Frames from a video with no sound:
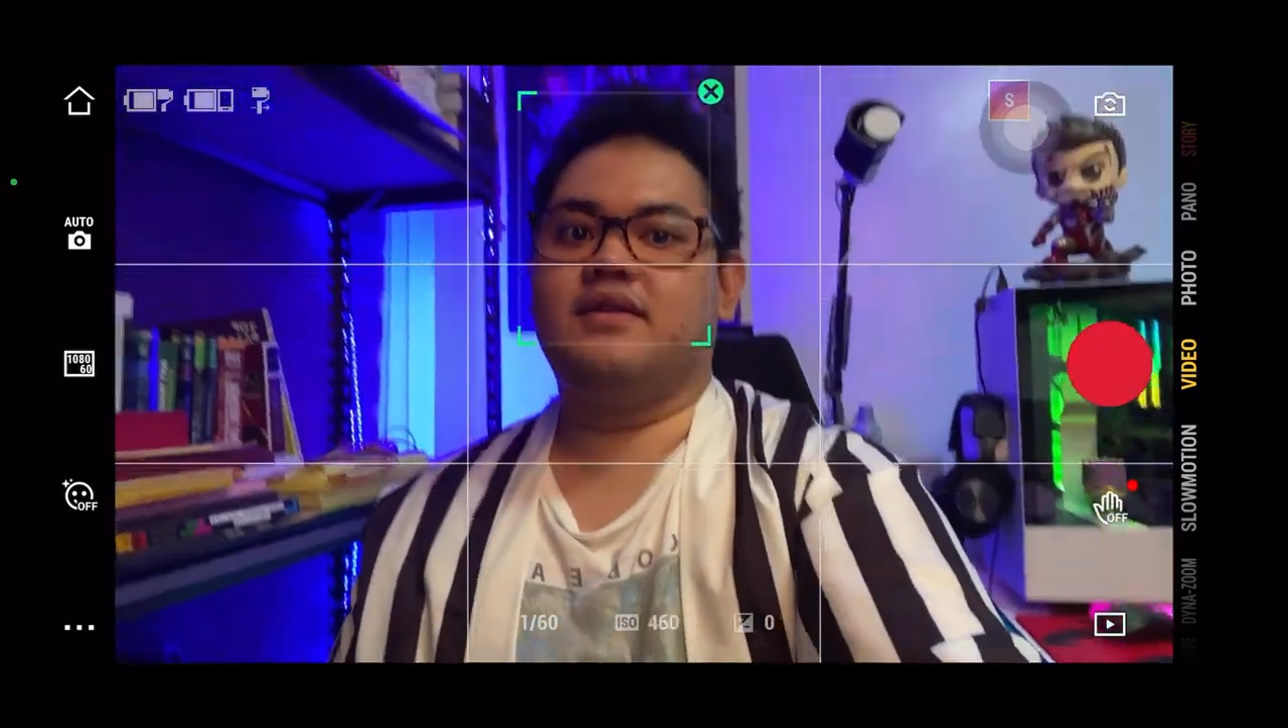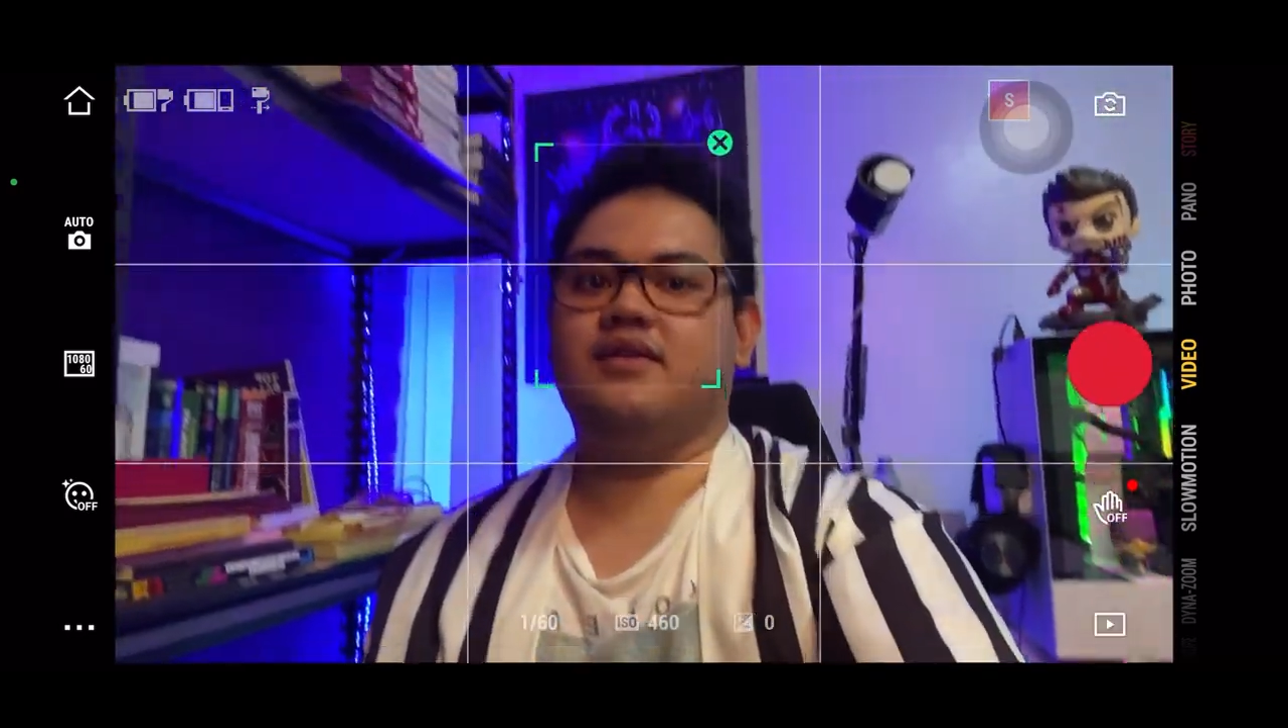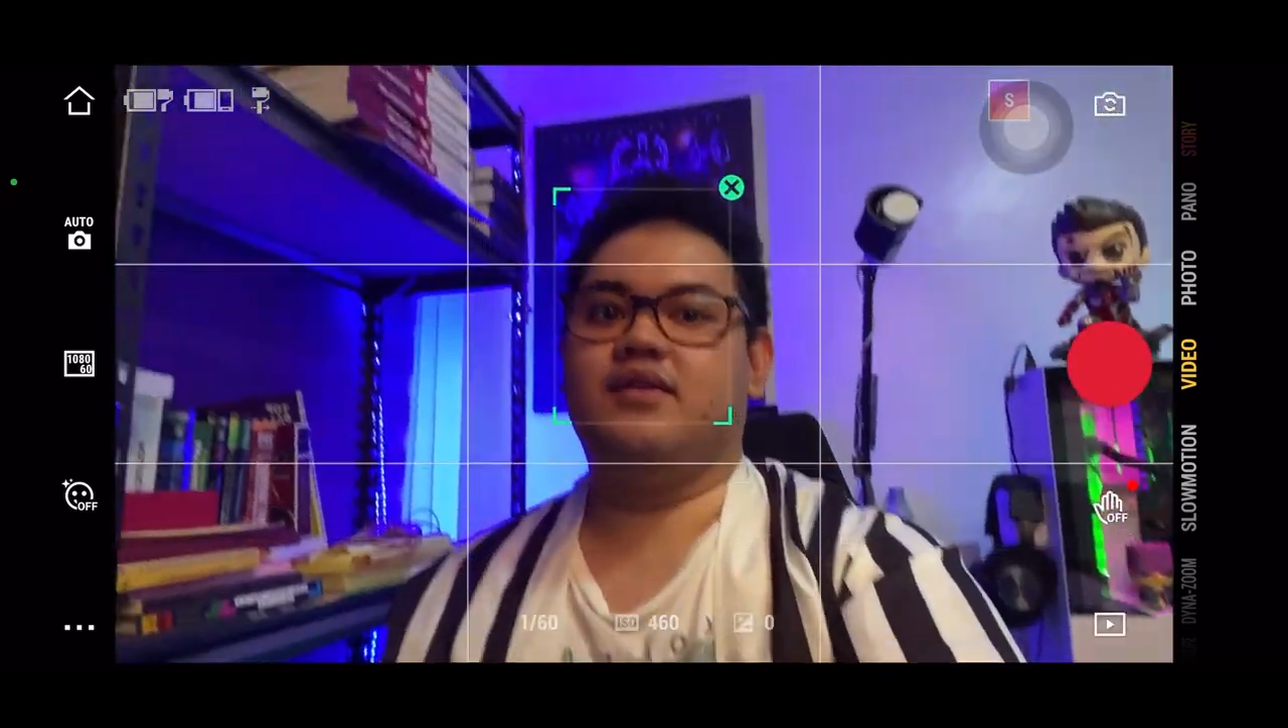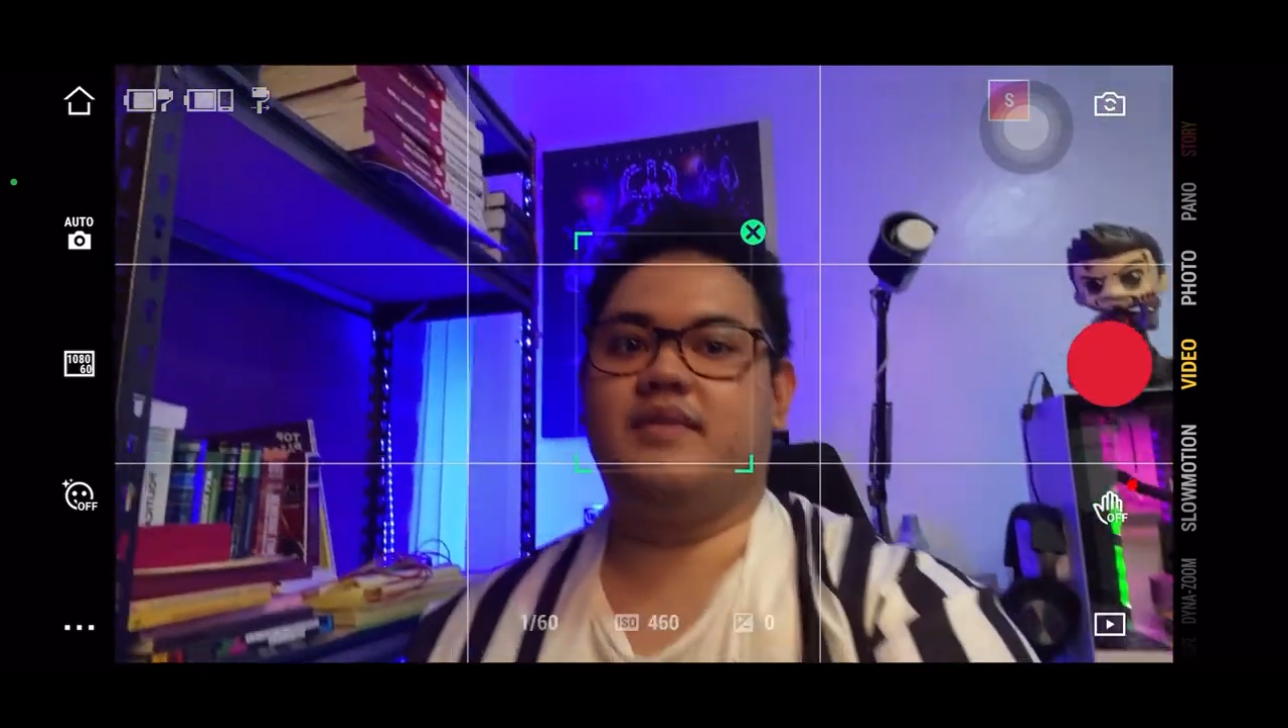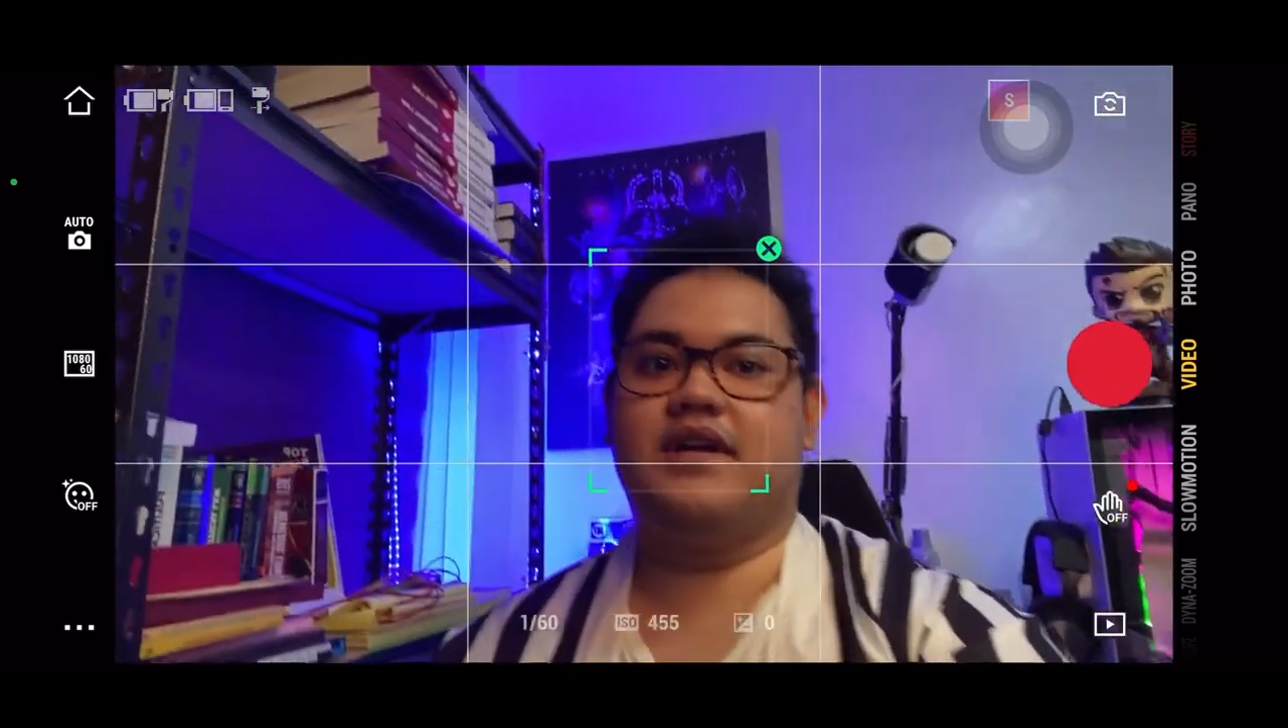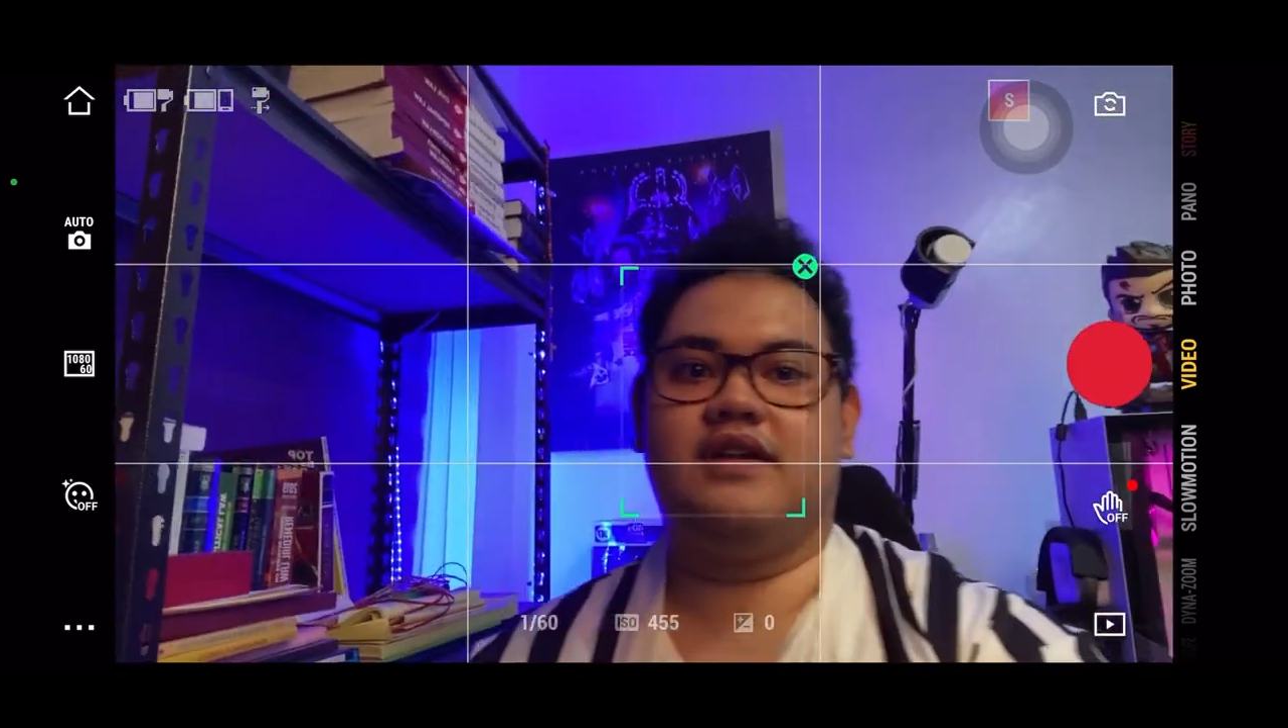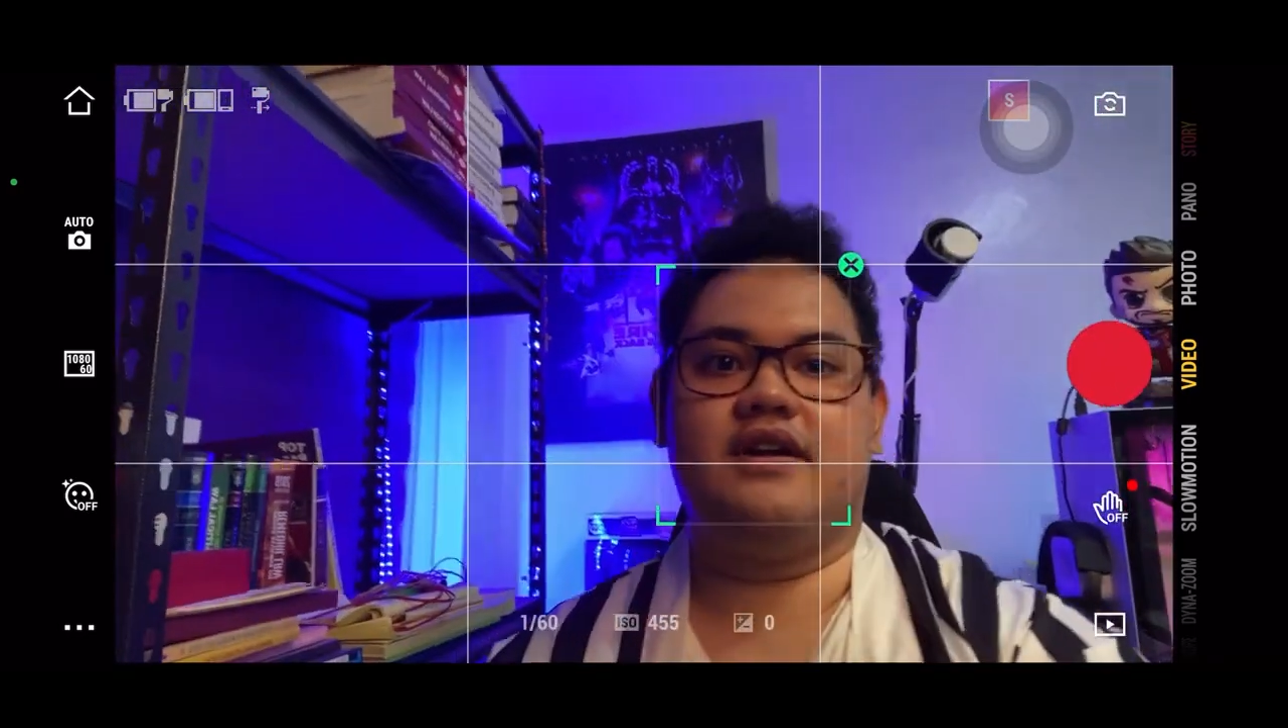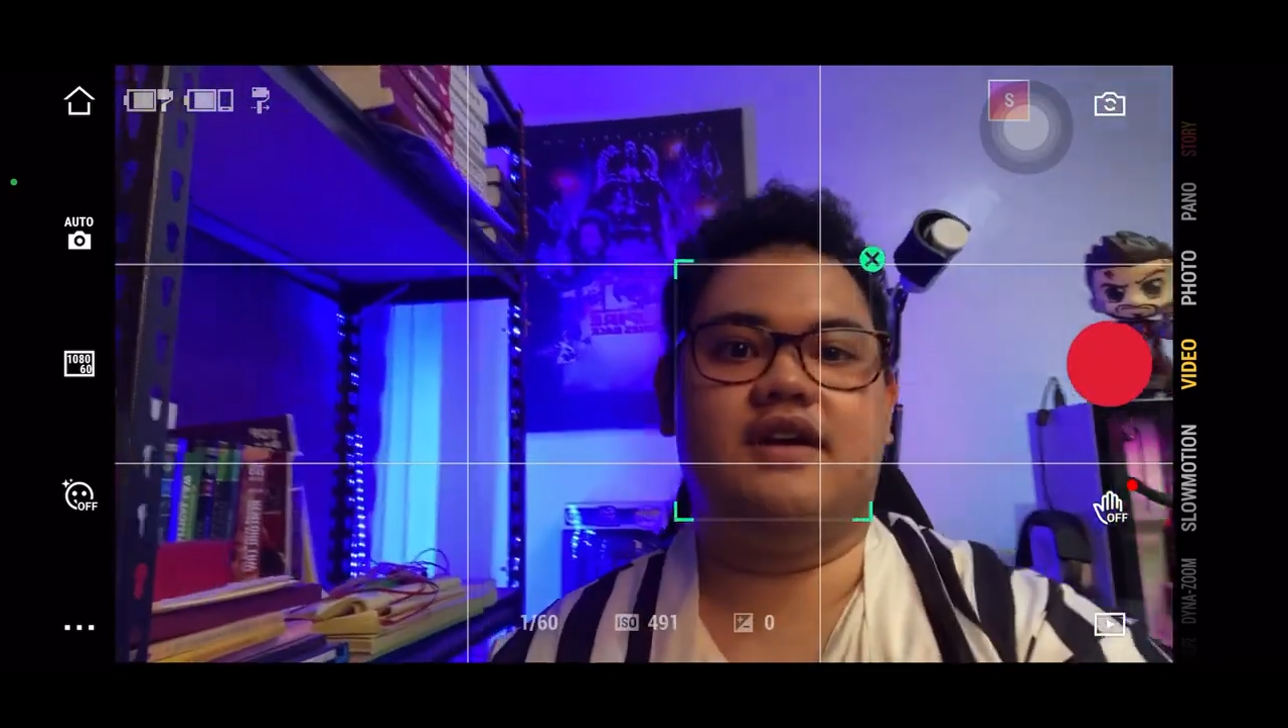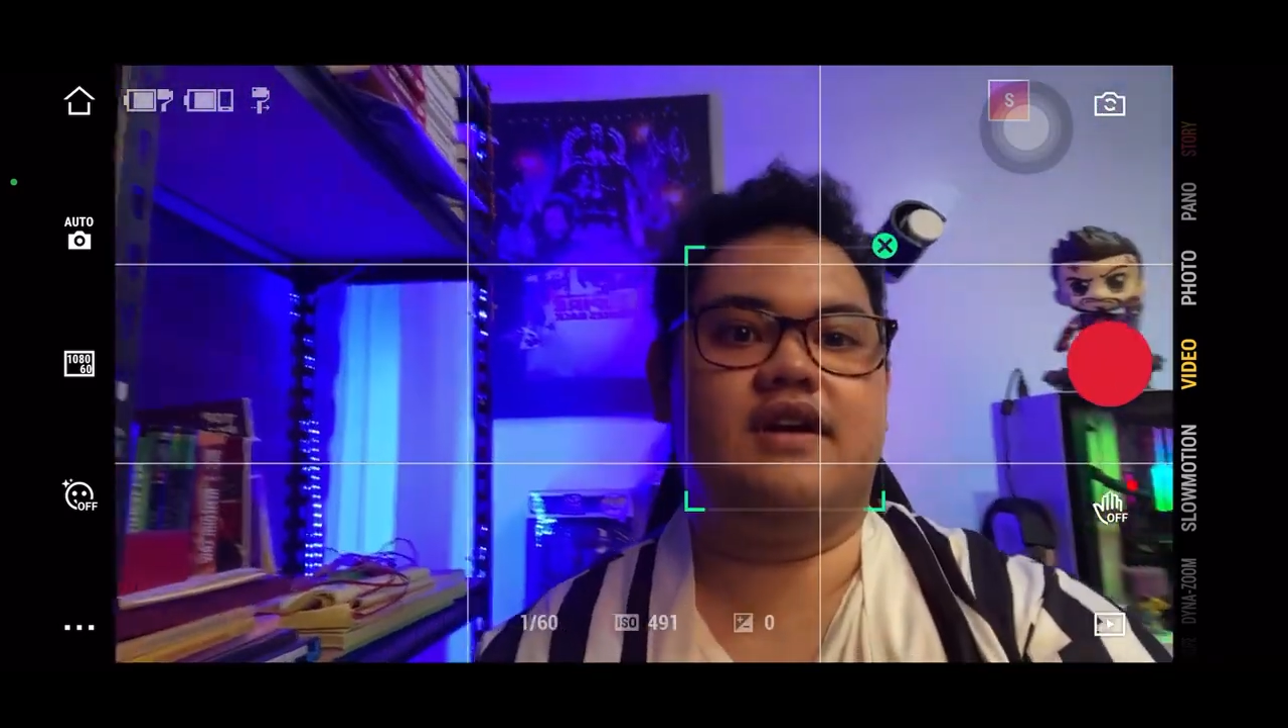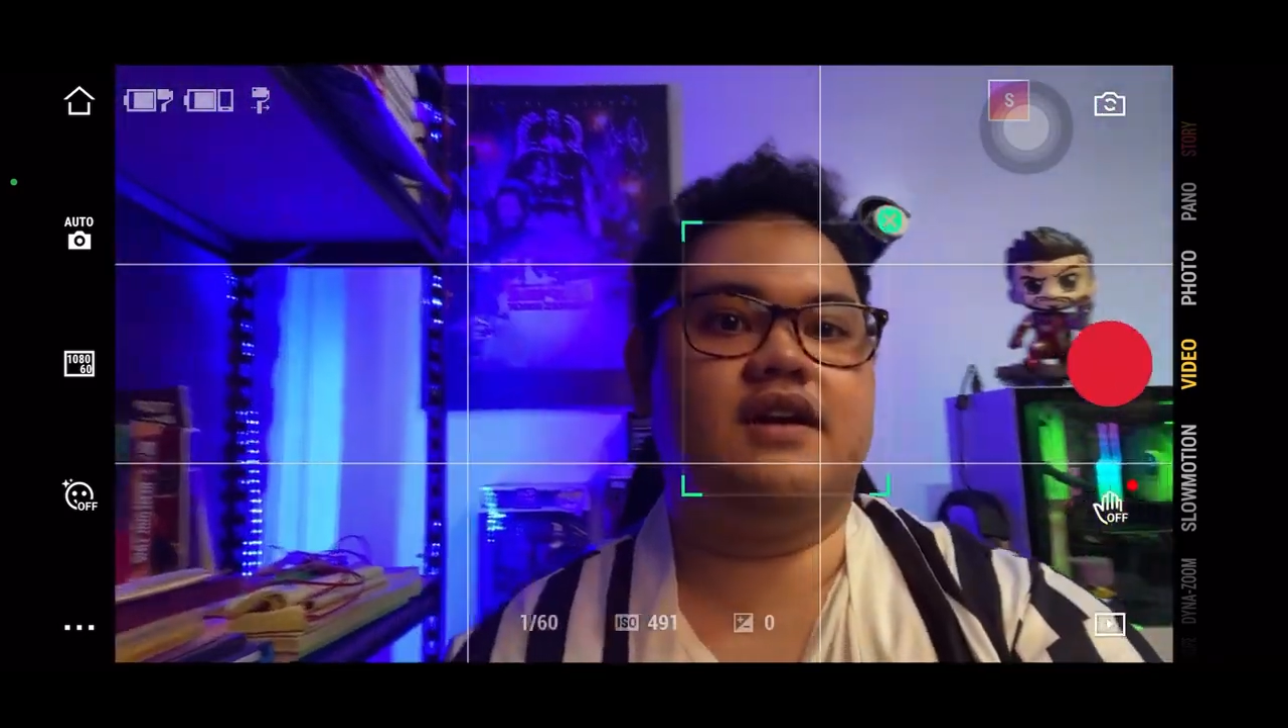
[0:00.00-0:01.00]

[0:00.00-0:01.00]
no matter